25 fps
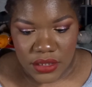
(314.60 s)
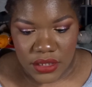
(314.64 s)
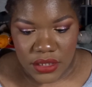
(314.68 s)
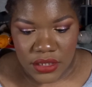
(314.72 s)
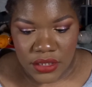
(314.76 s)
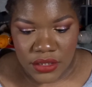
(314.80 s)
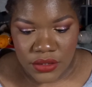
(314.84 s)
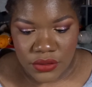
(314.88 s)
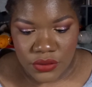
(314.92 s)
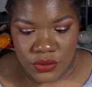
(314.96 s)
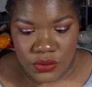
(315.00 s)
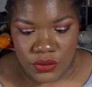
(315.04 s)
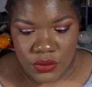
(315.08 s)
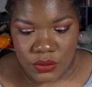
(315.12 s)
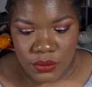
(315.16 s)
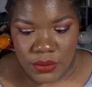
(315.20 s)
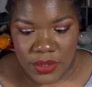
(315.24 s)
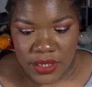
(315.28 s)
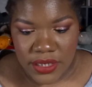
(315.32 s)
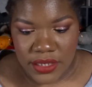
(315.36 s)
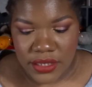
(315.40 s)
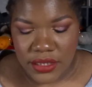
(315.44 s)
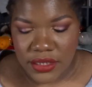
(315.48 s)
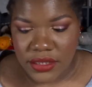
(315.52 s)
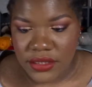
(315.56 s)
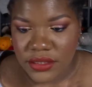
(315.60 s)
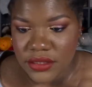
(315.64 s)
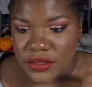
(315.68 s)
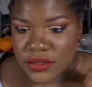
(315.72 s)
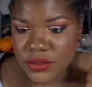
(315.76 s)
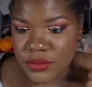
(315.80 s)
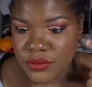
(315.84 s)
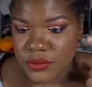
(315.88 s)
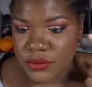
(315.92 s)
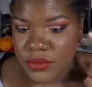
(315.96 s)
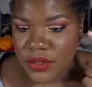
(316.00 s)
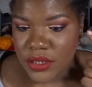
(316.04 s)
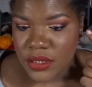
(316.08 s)
into my
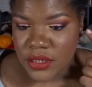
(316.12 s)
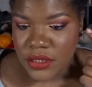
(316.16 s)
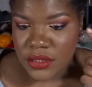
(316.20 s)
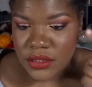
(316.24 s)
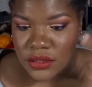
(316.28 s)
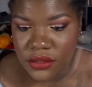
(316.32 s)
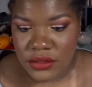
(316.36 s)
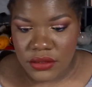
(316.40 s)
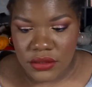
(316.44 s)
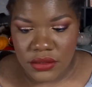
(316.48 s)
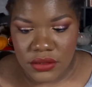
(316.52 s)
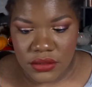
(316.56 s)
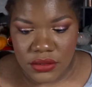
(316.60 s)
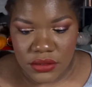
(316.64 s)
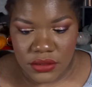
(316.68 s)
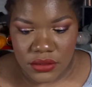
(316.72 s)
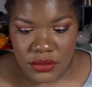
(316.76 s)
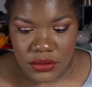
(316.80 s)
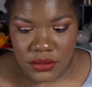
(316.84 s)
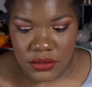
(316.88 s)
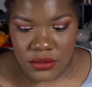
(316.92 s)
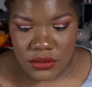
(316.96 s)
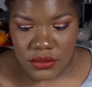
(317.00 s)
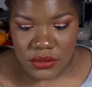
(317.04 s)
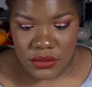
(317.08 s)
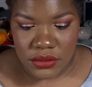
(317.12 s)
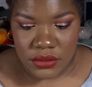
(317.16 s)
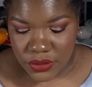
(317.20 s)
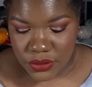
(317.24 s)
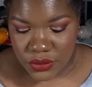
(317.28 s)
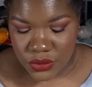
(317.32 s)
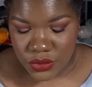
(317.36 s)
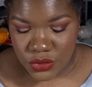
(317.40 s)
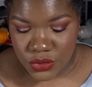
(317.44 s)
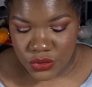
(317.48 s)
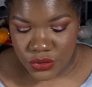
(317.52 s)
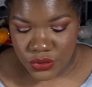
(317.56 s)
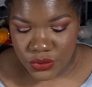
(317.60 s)
list, right?
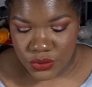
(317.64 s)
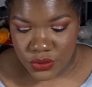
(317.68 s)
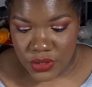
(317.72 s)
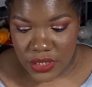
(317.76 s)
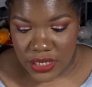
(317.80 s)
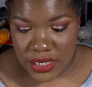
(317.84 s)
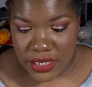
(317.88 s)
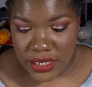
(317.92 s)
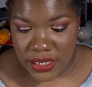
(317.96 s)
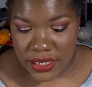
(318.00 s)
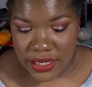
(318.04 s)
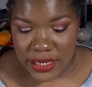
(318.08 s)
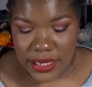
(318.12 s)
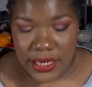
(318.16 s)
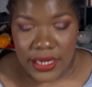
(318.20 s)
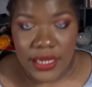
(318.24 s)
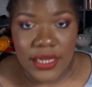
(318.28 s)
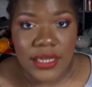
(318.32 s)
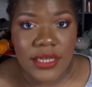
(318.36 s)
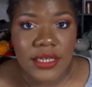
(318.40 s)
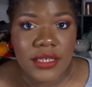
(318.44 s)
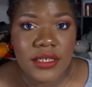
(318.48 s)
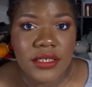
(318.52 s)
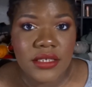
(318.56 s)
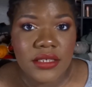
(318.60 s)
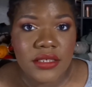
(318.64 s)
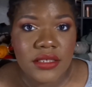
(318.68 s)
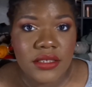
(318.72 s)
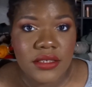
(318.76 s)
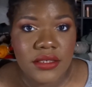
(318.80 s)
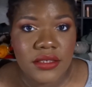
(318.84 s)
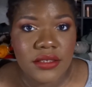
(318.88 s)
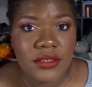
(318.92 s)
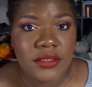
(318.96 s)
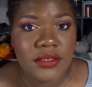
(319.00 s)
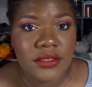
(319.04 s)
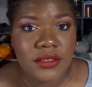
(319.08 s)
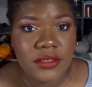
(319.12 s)
Should I add?
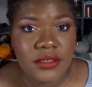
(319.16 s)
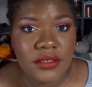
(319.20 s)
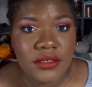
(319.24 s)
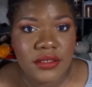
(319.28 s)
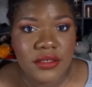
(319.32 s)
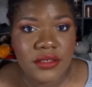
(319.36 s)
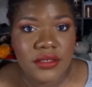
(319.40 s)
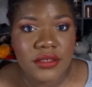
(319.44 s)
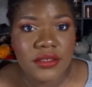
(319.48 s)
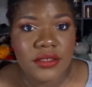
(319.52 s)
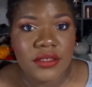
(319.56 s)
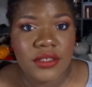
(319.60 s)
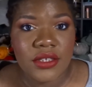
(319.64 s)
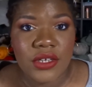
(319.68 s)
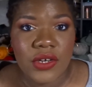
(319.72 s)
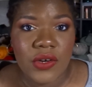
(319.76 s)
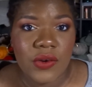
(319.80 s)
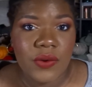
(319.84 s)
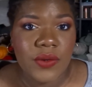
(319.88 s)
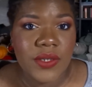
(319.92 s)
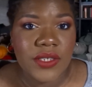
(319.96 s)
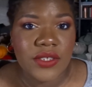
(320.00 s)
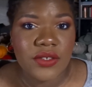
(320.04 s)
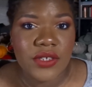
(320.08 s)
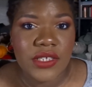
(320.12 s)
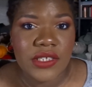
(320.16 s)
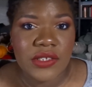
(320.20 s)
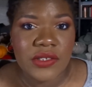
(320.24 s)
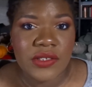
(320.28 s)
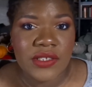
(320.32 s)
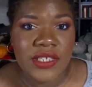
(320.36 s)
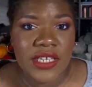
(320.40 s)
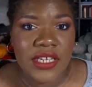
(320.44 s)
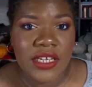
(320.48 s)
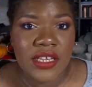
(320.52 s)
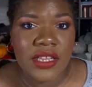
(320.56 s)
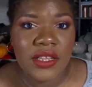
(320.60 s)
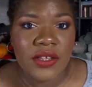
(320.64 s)
No, it's going to
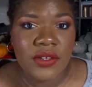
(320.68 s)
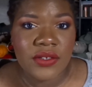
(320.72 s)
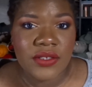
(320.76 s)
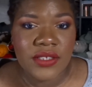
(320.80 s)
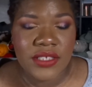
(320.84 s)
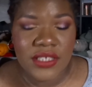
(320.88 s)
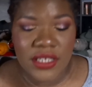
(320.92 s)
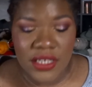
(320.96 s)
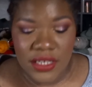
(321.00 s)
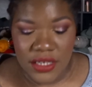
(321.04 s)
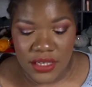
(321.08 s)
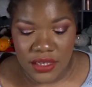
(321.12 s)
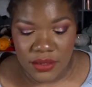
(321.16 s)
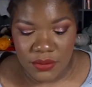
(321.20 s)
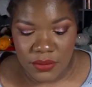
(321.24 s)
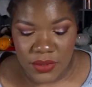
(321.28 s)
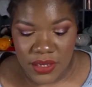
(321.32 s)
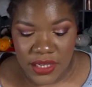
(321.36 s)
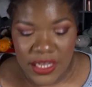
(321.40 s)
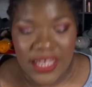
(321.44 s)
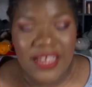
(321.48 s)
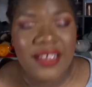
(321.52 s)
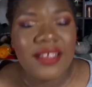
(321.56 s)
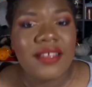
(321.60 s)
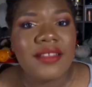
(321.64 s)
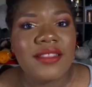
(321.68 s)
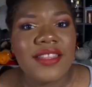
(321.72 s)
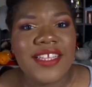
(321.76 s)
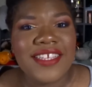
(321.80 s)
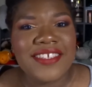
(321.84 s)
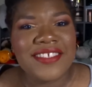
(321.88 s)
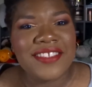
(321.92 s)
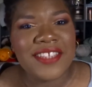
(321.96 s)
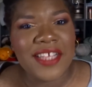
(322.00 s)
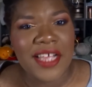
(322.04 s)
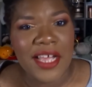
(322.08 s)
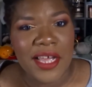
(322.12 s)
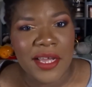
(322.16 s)
take a long time.
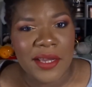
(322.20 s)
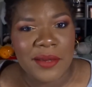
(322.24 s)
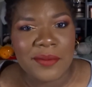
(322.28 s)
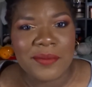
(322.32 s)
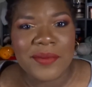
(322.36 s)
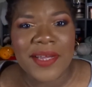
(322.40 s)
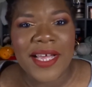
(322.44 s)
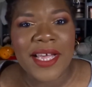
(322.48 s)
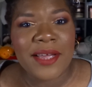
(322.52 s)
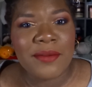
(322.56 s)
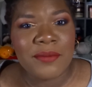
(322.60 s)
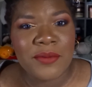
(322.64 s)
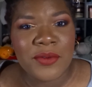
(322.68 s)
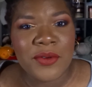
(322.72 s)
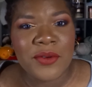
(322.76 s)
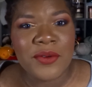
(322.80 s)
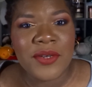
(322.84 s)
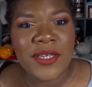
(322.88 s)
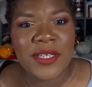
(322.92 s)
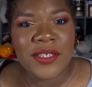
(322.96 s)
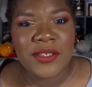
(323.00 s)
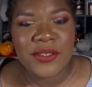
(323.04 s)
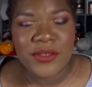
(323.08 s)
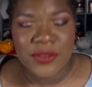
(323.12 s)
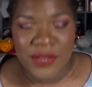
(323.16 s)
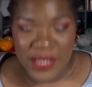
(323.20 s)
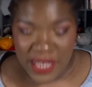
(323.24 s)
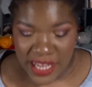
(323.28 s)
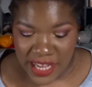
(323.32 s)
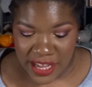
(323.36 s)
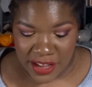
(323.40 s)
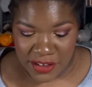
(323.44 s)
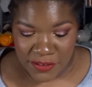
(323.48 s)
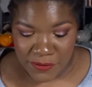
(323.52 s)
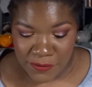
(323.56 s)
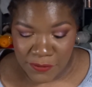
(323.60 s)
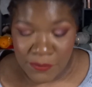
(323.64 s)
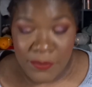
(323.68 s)
Next time, I'm going to
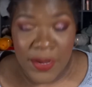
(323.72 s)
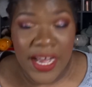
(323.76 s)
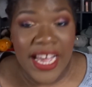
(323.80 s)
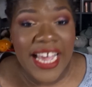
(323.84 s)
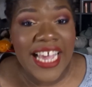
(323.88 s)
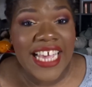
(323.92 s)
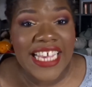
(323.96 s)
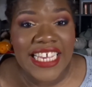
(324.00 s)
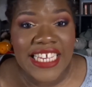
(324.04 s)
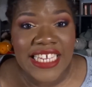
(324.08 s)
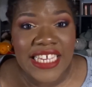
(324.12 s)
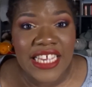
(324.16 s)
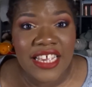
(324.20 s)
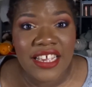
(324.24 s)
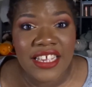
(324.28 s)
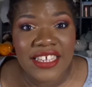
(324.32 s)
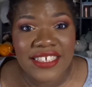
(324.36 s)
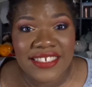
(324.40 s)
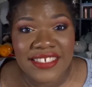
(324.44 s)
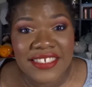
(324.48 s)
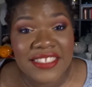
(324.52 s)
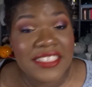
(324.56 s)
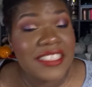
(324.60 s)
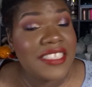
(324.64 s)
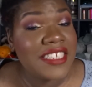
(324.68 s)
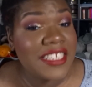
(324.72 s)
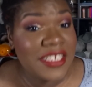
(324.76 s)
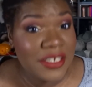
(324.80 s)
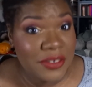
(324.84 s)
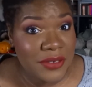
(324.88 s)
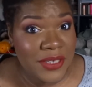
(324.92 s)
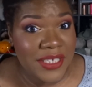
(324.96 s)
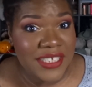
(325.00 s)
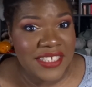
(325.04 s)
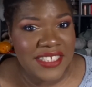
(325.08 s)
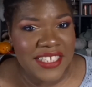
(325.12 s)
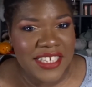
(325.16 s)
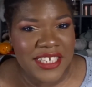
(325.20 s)
have my Sydney
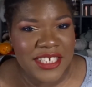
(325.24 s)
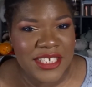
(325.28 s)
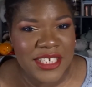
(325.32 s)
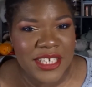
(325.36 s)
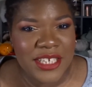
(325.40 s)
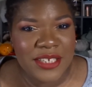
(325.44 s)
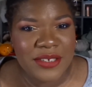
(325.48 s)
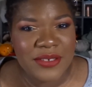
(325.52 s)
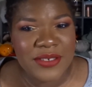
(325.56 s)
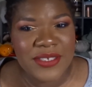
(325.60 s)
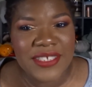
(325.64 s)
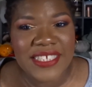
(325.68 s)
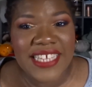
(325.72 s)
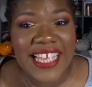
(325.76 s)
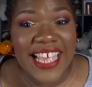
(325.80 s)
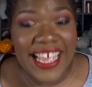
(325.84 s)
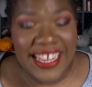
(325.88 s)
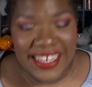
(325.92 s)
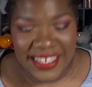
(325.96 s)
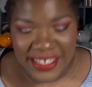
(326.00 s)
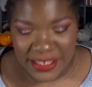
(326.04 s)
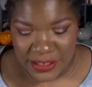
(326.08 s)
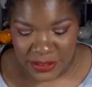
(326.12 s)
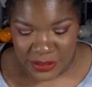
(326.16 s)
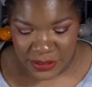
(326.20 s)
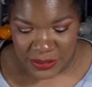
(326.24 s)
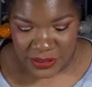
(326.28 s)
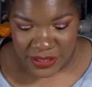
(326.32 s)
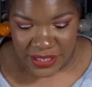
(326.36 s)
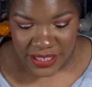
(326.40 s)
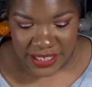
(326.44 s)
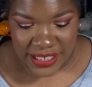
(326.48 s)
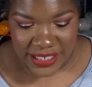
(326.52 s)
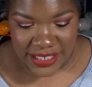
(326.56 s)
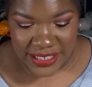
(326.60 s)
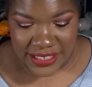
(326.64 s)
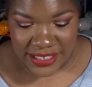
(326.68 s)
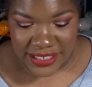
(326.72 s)
Grace eyeshadows added to the
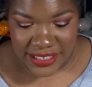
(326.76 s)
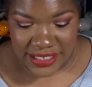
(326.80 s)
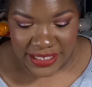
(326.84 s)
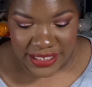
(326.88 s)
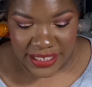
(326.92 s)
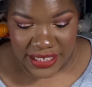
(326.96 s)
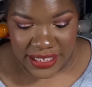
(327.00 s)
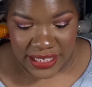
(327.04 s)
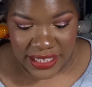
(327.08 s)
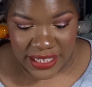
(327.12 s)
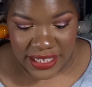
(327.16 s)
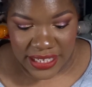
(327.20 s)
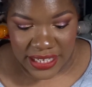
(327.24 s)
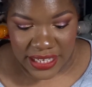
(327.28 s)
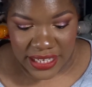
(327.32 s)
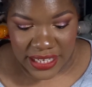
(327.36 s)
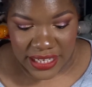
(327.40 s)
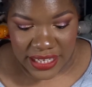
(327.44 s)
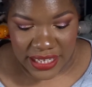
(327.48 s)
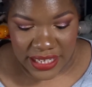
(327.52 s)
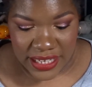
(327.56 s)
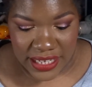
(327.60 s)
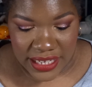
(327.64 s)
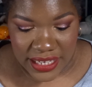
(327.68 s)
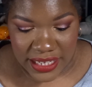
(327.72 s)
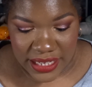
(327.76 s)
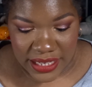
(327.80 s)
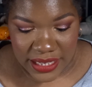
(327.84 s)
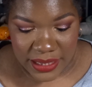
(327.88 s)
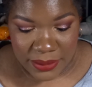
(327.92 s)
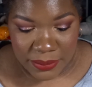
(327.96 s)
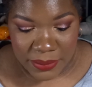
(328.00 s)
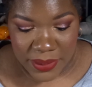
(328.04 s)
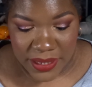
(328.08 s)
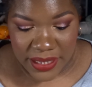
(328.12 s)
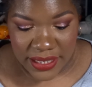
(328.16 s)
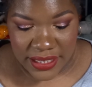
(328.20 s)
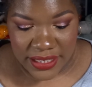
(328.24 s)
list.
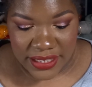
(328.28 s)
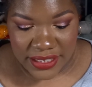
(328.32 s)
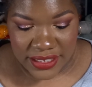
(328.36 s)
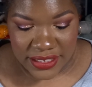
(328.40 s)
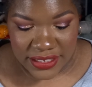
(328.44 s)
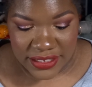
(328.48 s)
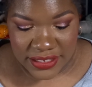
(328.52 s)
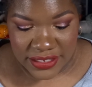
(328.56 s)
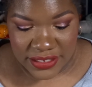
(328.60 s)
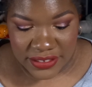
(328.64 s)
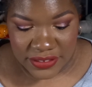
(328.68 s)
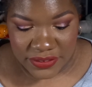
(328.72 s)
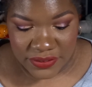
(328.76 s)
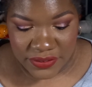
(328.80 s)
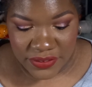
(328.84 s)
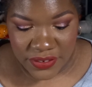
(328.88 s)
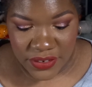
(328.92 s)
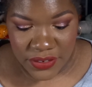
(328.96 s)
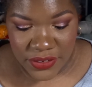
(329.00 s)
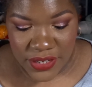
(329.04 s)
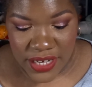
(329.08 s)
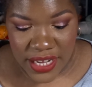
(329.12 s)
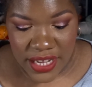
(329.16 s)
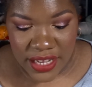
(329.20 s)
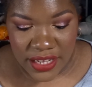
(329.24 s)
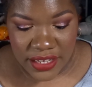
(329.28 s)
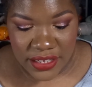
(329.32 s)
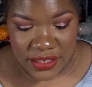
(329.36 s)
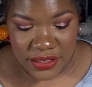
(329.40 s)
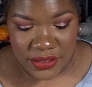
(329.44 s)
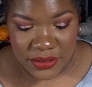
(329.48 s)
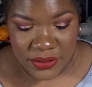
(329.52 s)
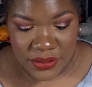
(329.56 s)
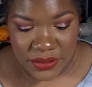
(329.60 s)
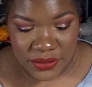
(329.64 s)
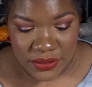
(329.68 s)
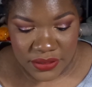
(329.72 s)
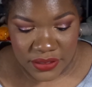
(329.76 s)
But for
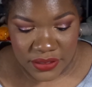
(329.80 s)
now,